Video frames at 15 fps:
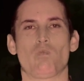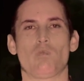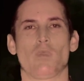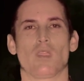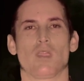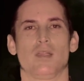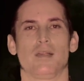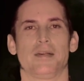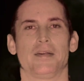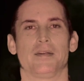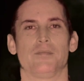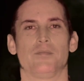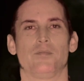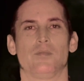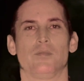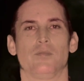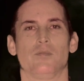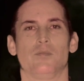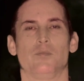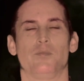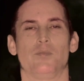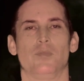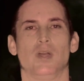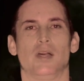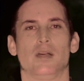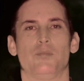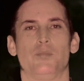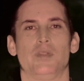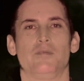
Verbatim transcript: uh, uh,